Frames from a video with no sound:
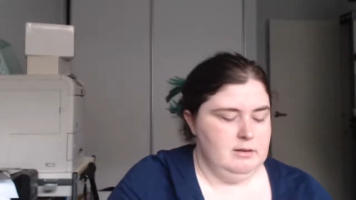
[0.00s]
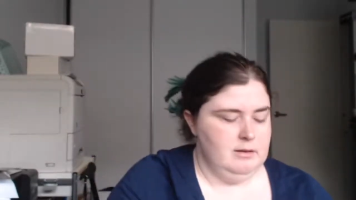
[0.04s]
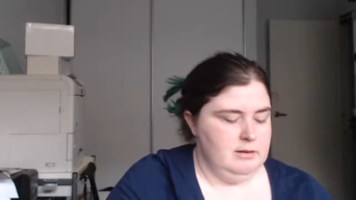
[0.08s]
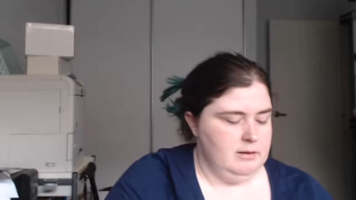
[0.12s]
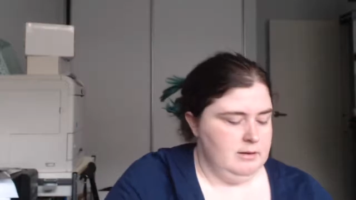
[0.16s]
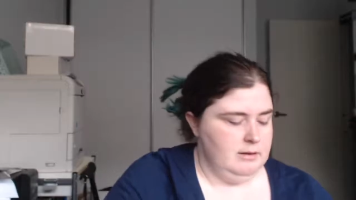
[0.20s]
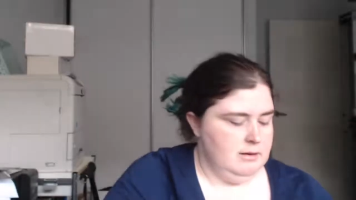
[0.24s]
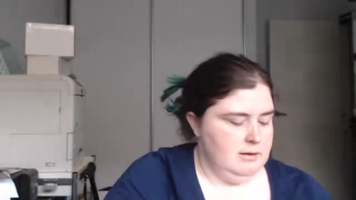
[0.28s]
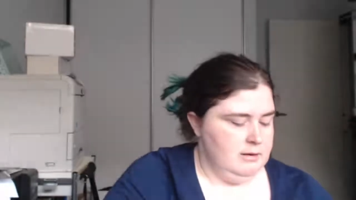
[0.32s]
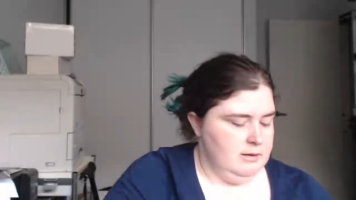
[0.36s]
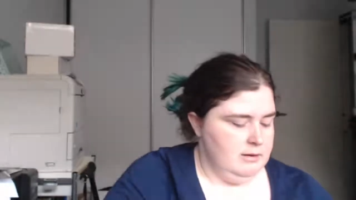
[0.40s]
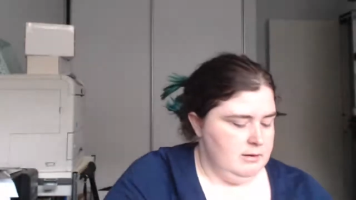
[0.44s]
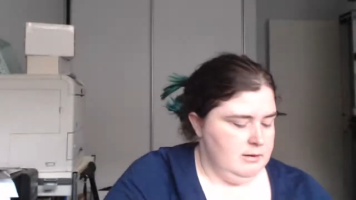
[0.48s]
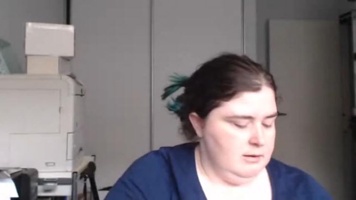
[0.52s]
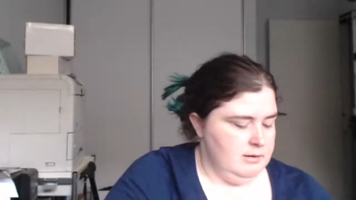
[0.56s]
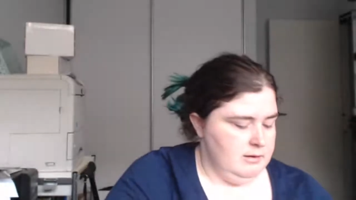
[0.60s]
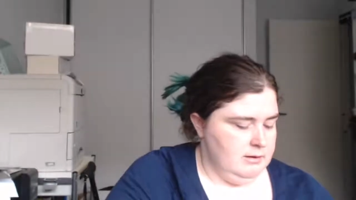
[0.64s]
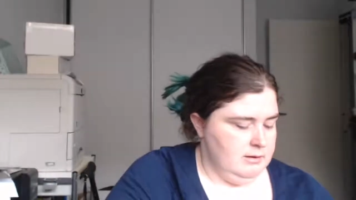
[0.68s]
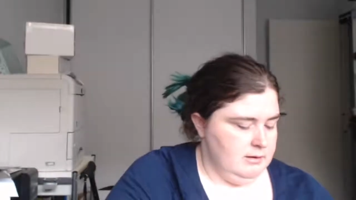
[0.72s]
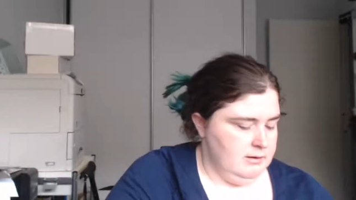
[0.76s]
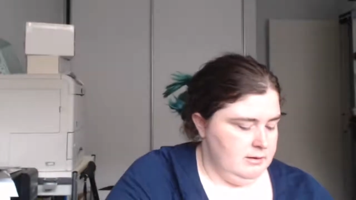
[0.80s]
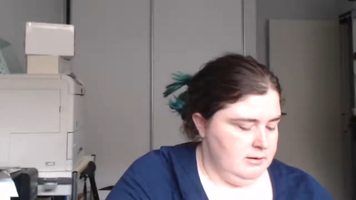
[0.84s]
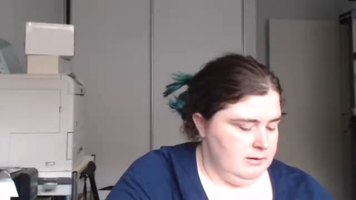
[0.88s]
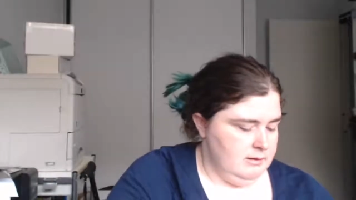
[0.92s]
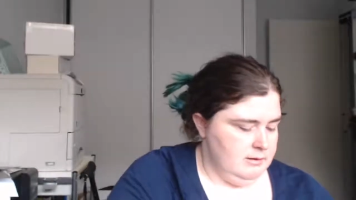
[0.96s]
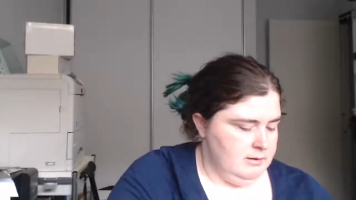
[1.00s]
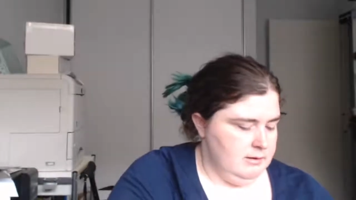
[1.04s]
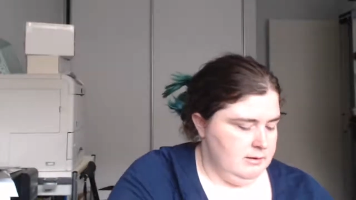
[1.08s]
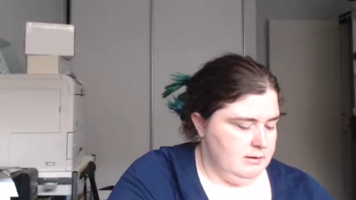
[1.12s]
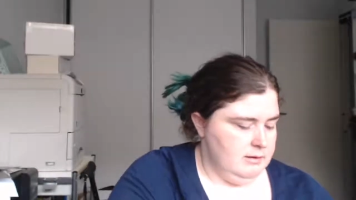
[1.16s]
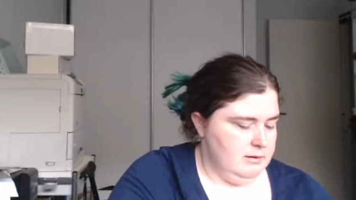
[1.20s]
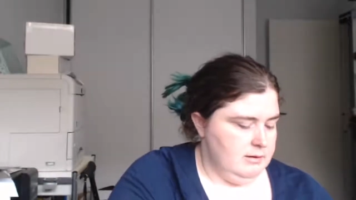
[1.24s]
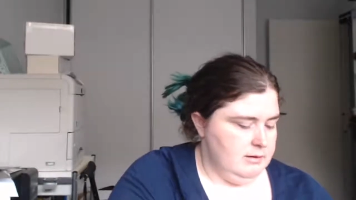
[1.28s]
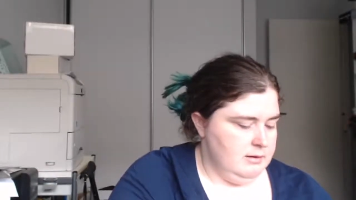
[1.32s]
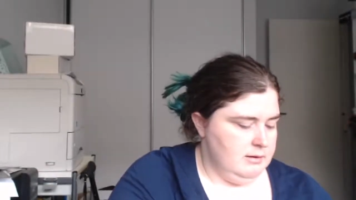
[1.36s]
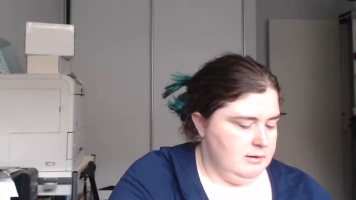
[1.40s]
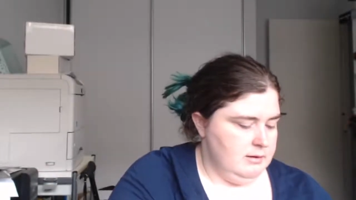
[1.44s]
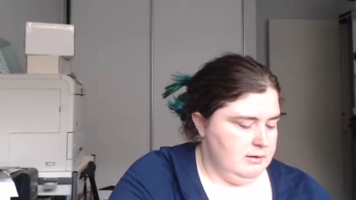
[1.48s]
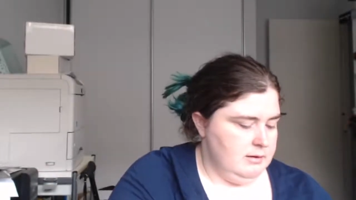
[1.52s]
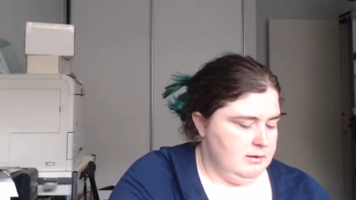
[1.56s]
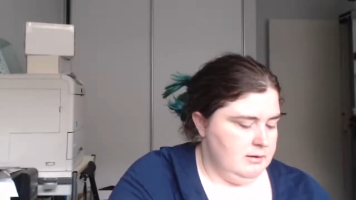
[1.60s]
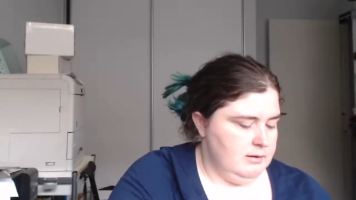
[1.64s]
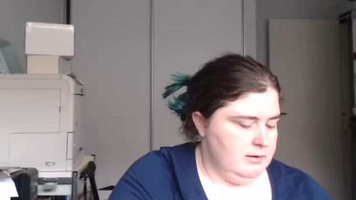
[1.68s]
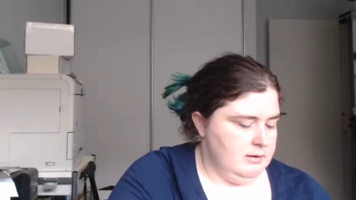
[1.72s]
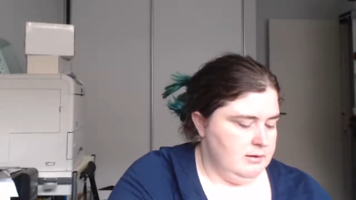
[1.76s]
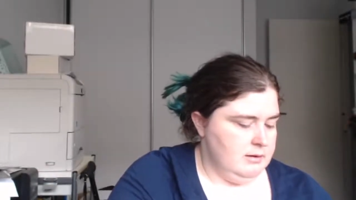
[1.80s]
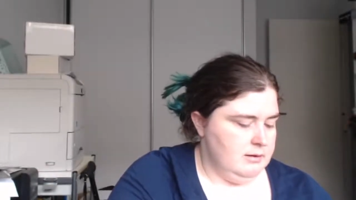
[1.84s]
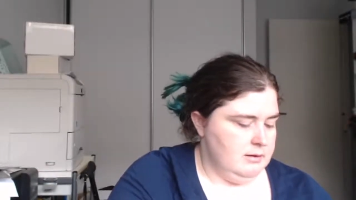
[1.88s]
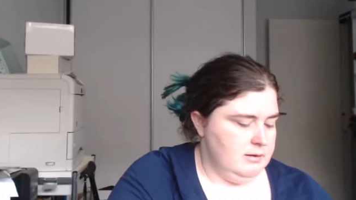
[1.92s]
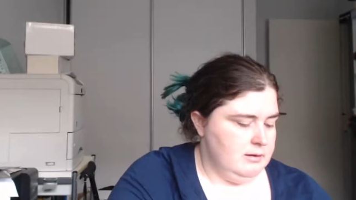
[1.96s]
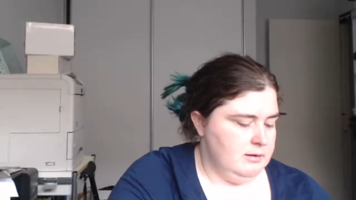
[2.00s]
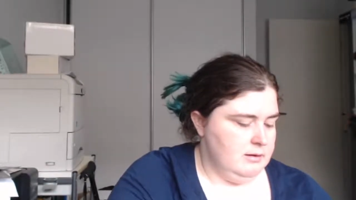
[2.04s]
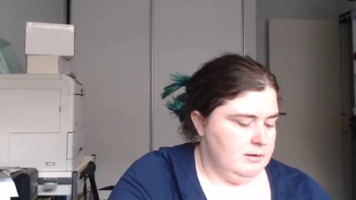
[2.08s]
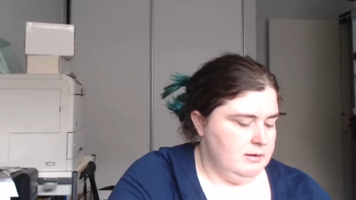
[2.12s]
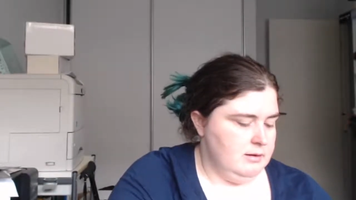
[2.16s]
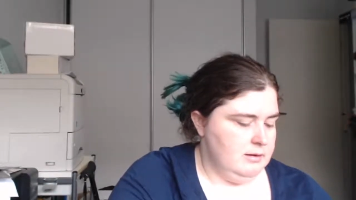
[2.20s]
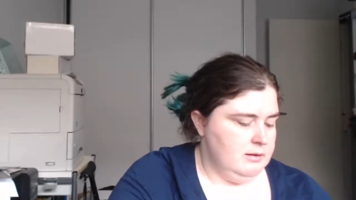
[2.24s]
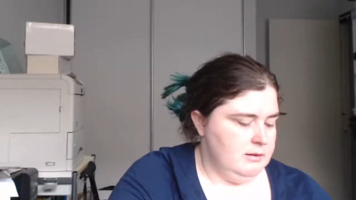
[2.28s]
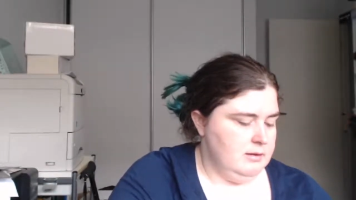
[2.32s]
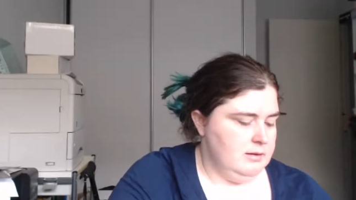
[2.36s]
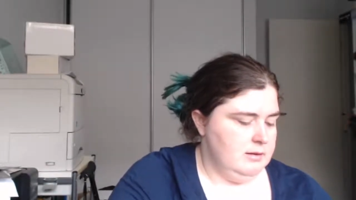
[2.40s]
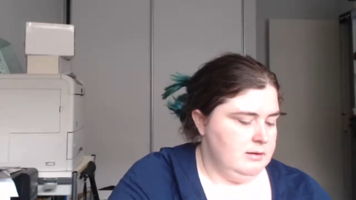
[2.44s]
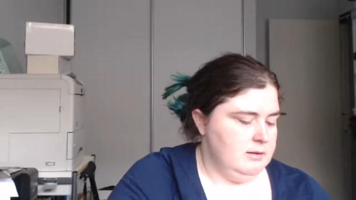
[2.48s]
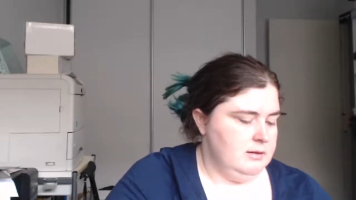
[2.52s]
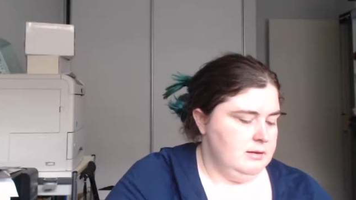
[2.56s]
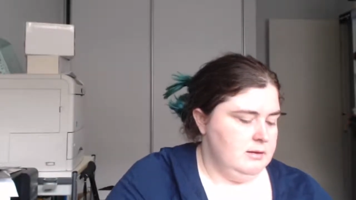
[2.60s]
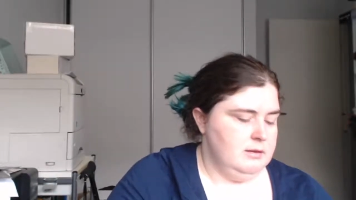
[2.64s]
(no one is talking)